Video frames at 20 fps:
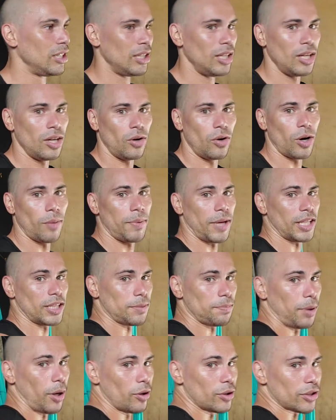or up against a
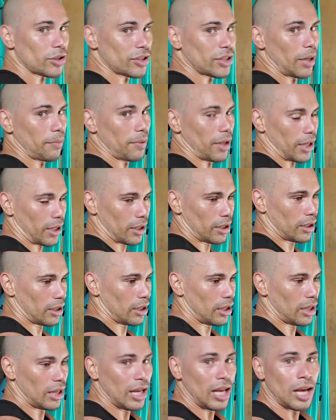post or something,
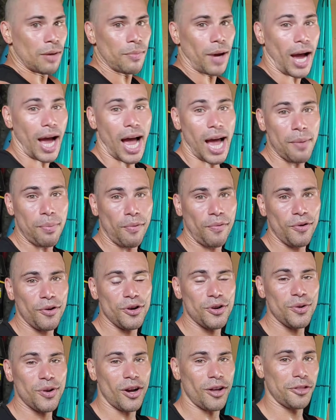but I prefer to
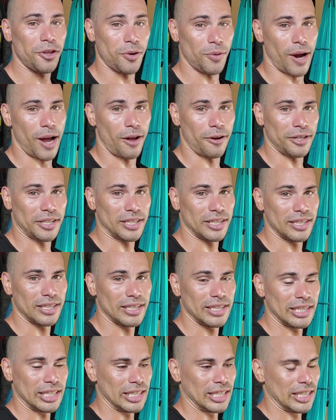do it on the ground
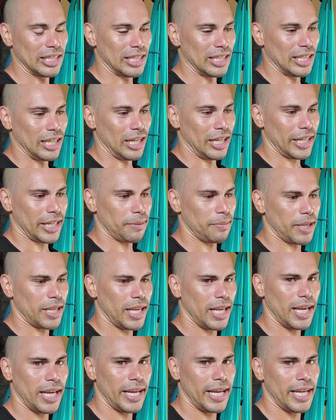
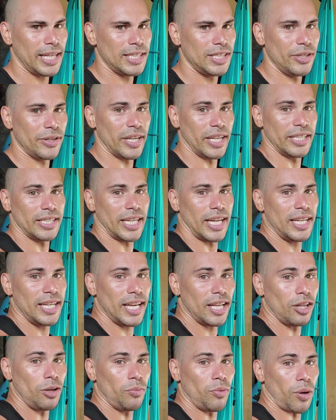because you can tend to get
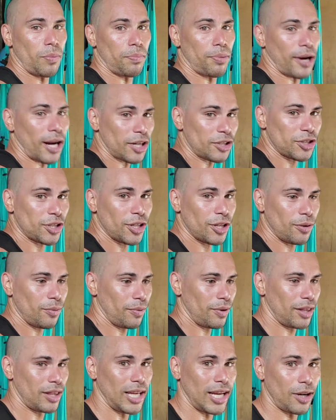a little more pressure
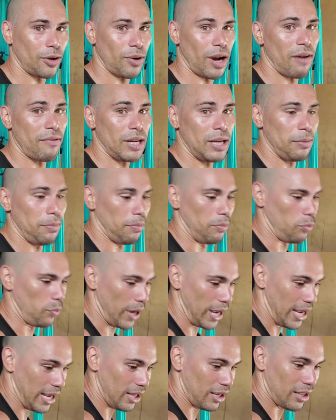with the gravity
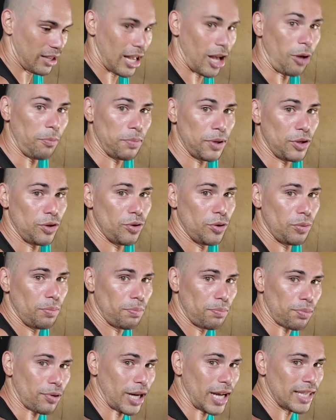helping you
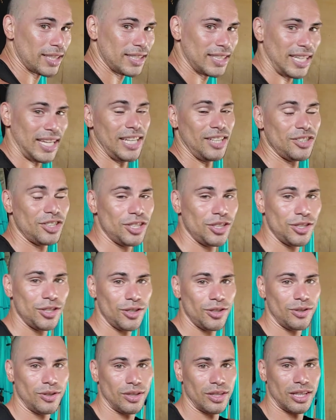press
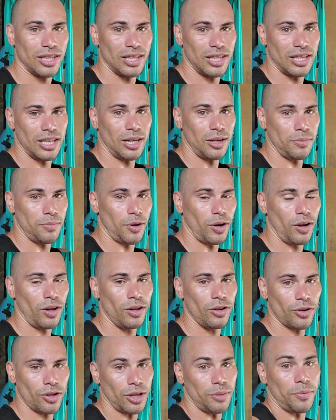into the
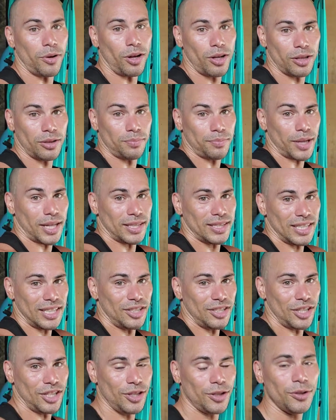ball, or the ball to press
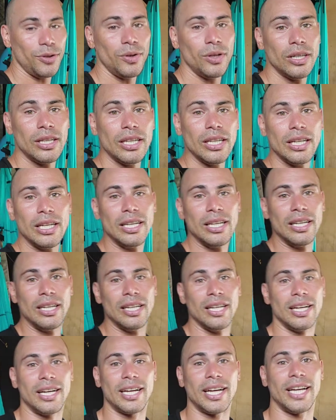into you.
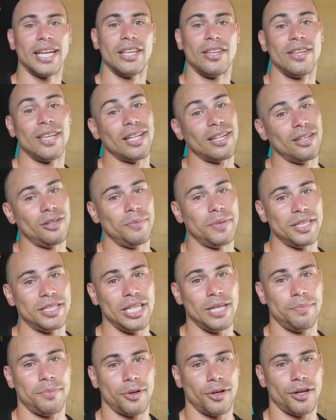You can get a little bit
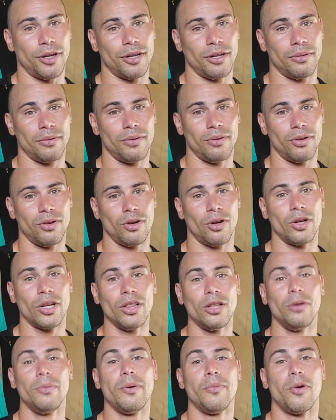deeper or get a
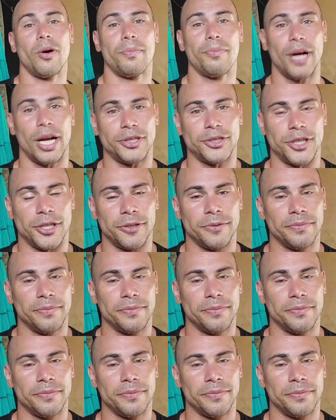little bit more pressure.